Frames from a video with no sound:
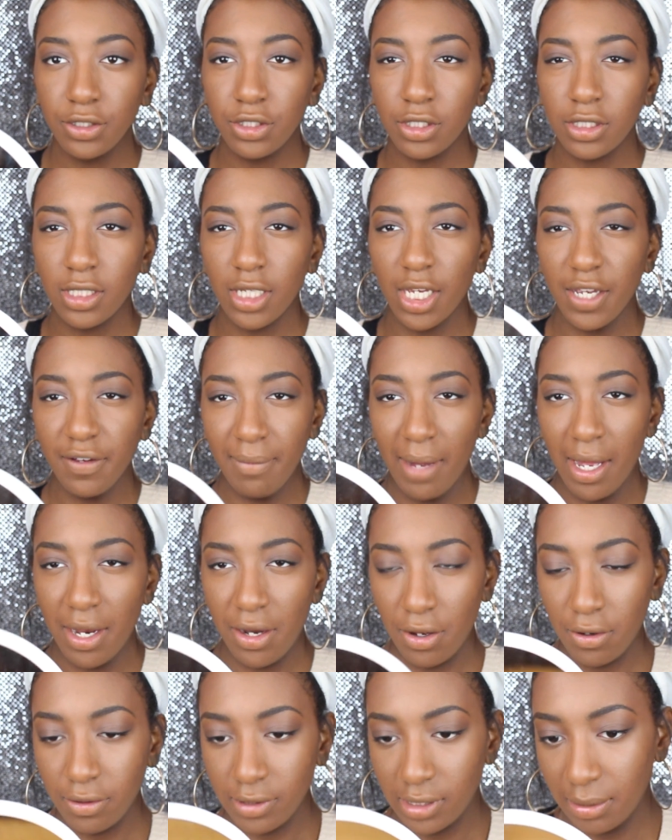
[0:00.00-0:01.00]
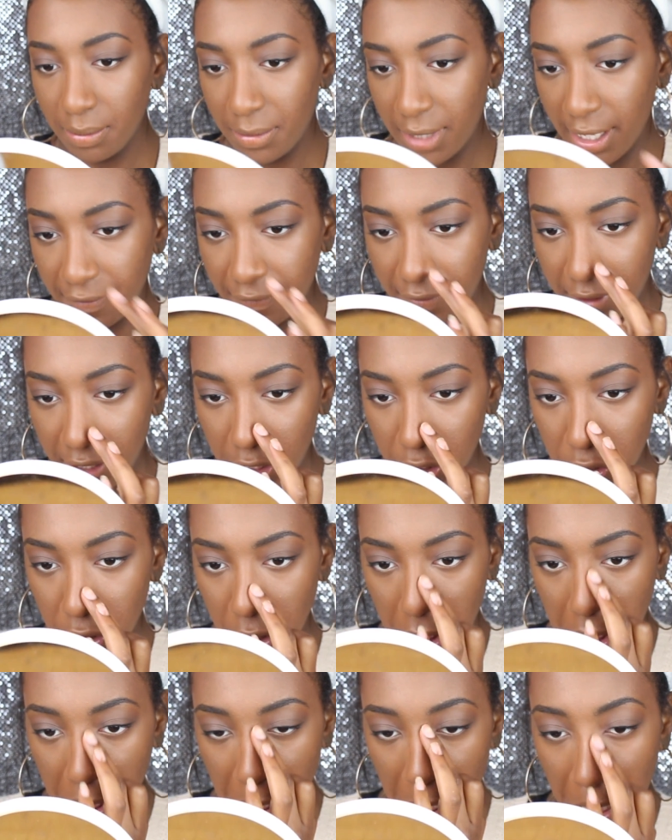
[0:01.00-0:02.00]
just to give my nose some definition.